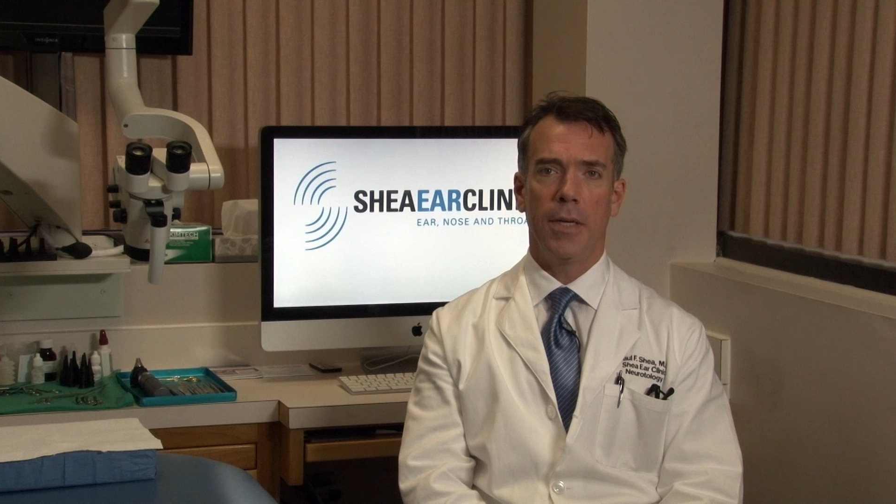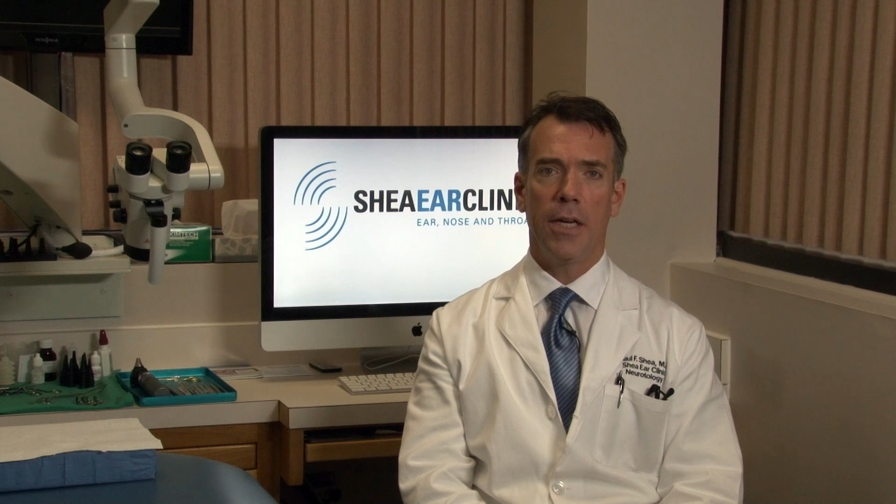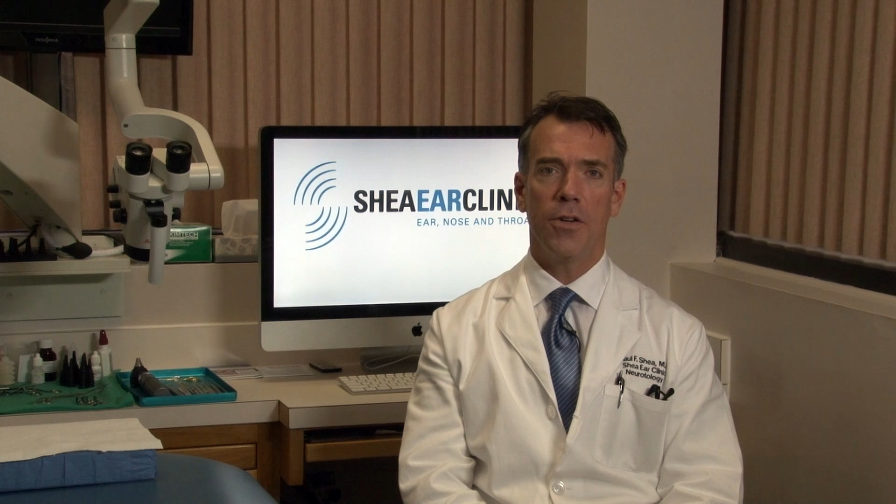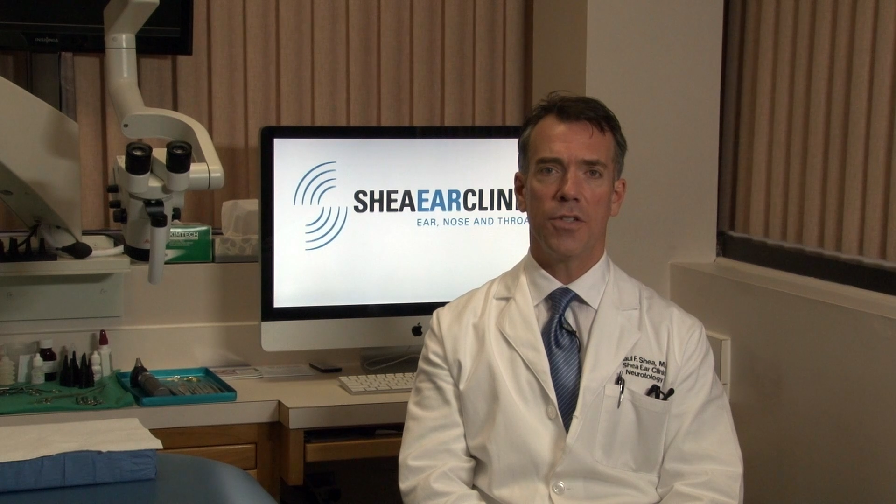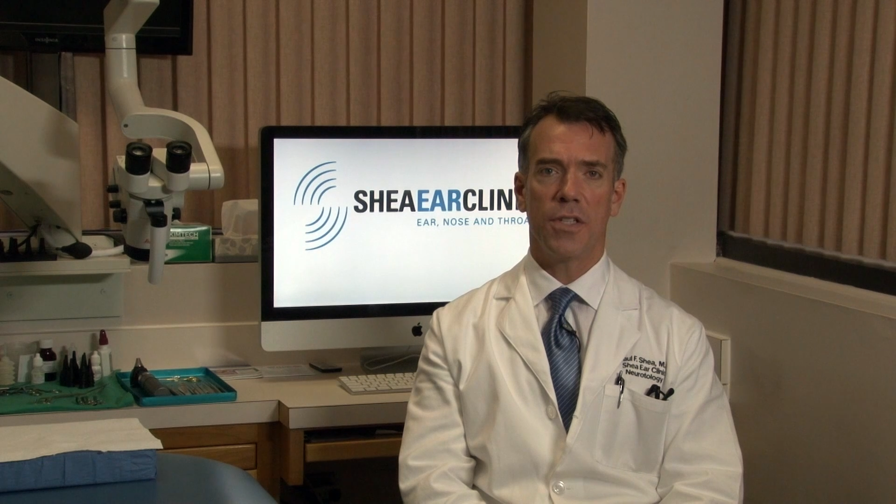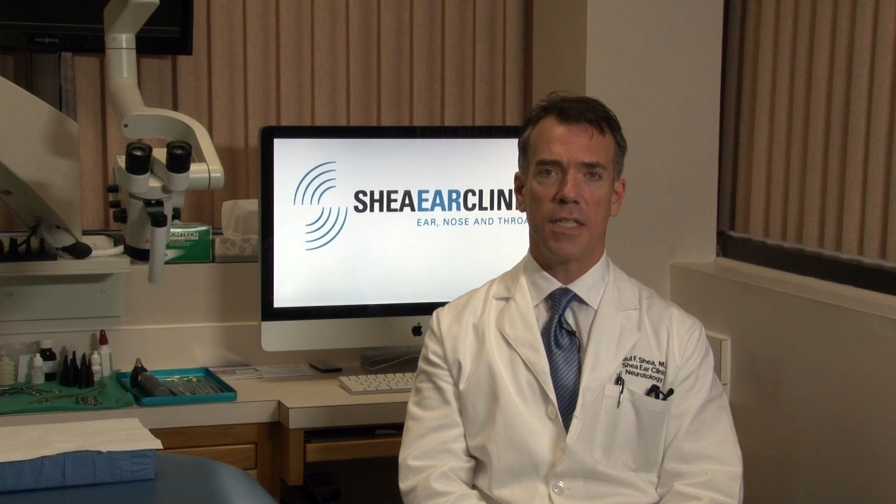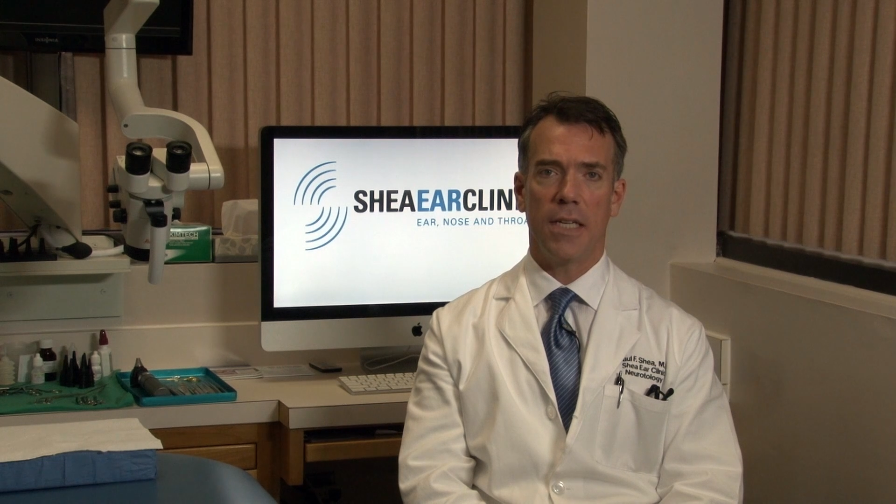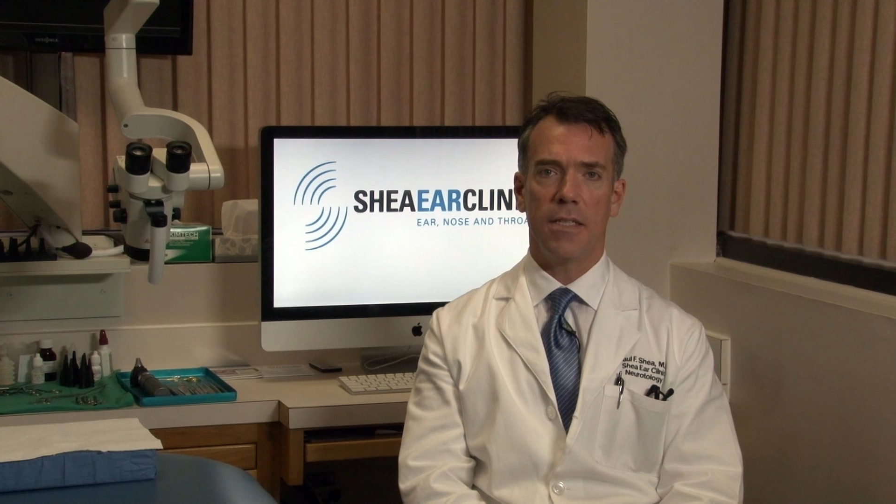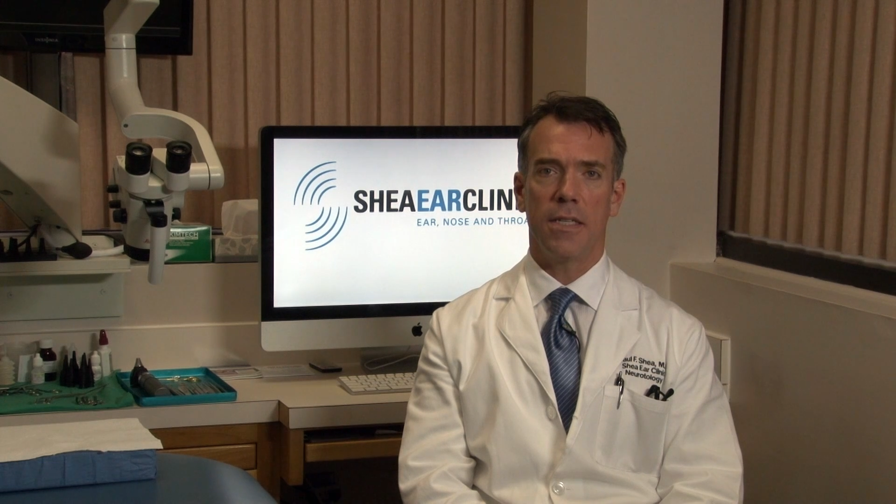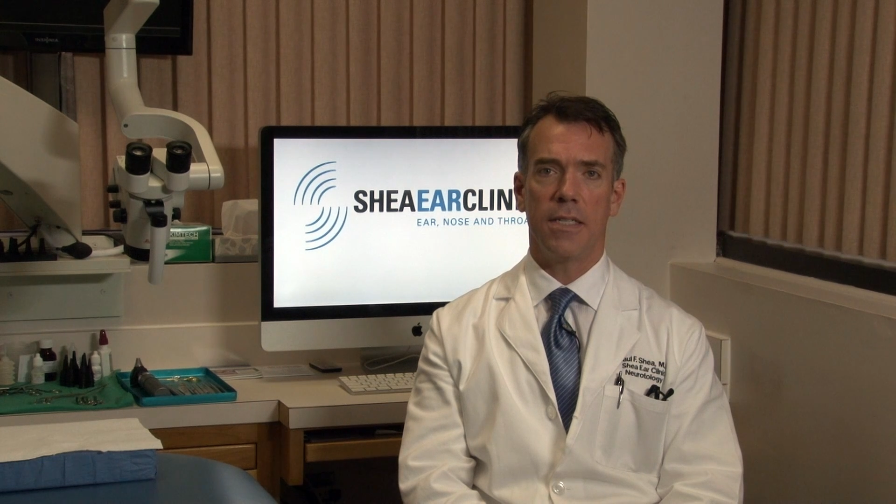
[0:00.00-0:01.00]
Meniere's
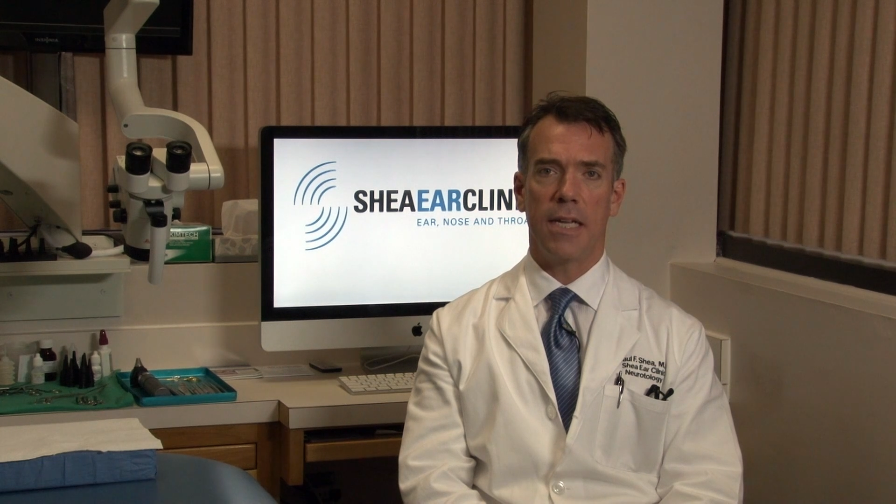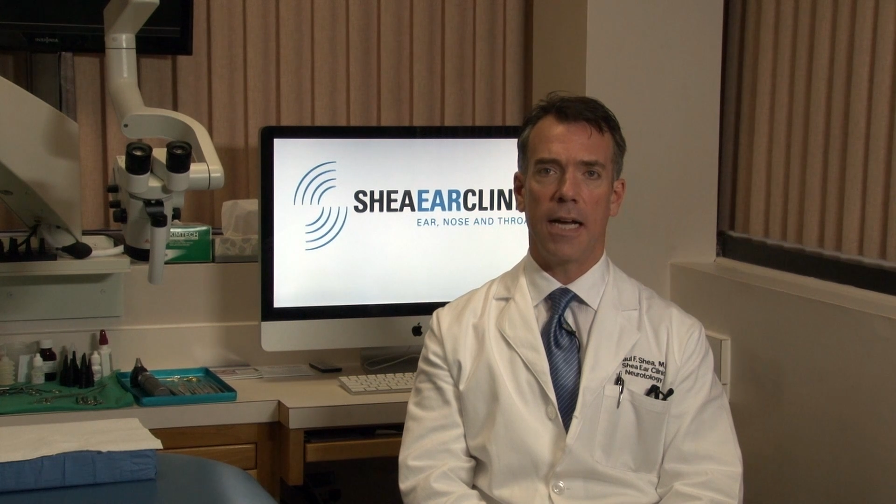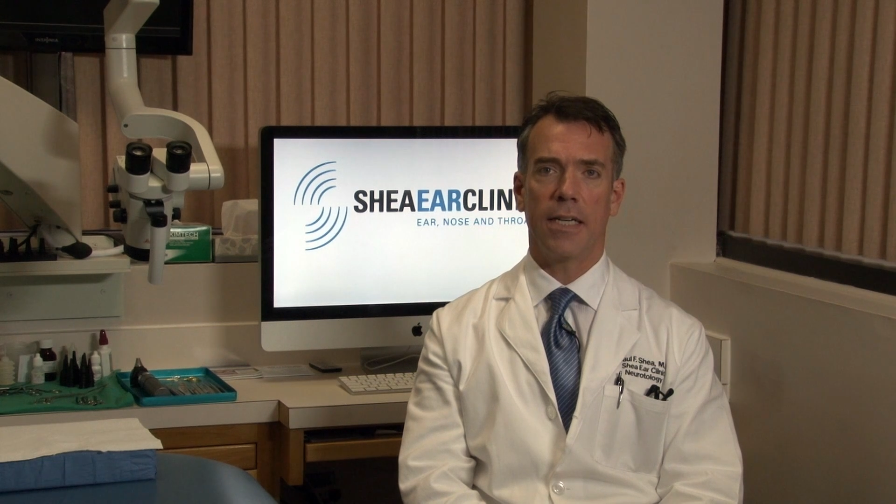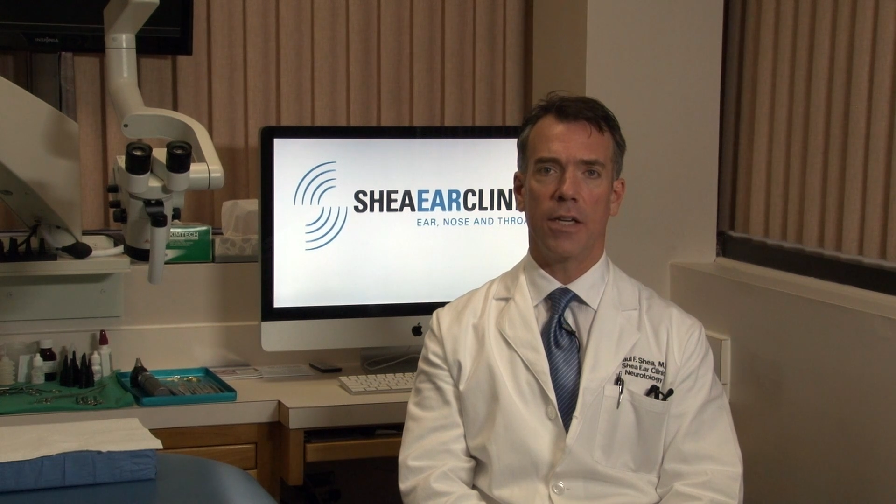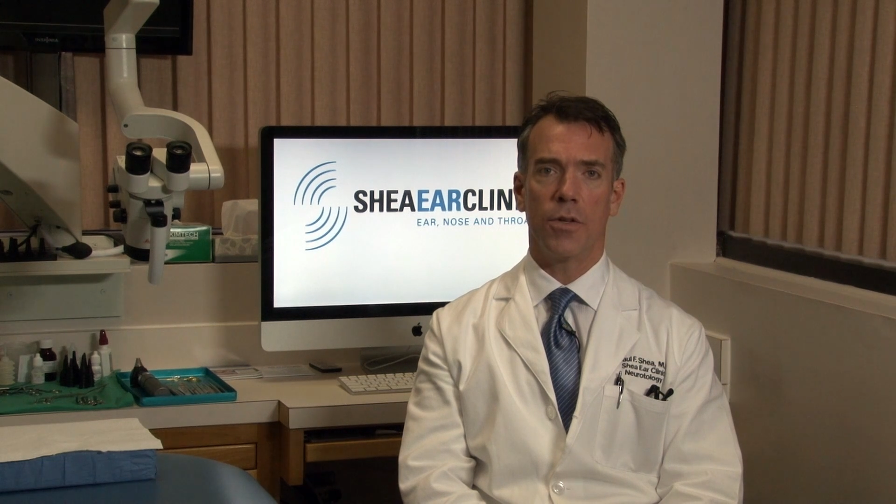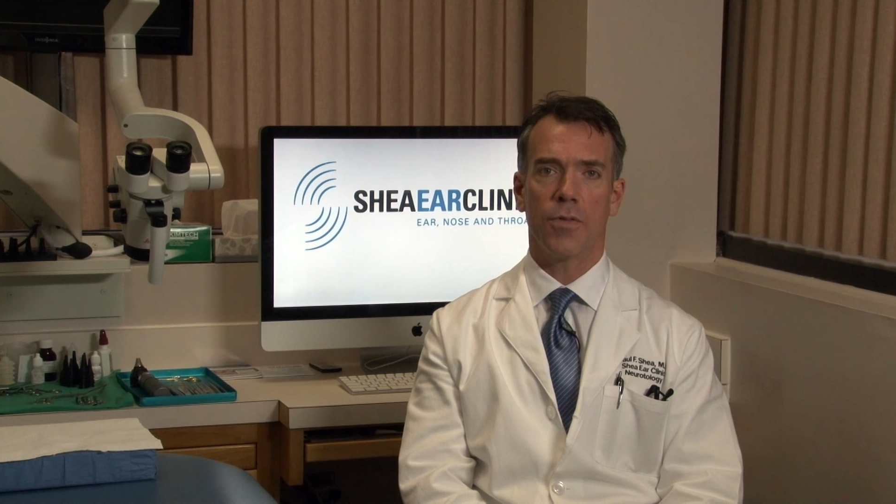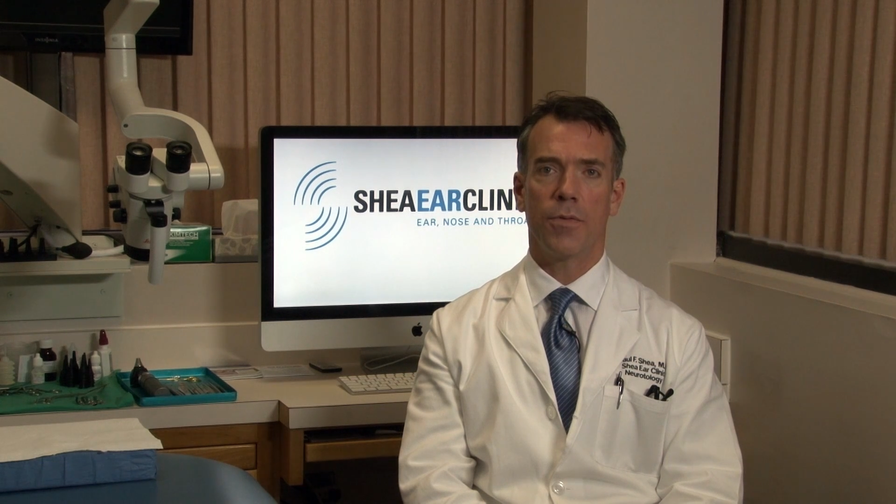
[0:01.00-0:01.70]
disease is diagnosed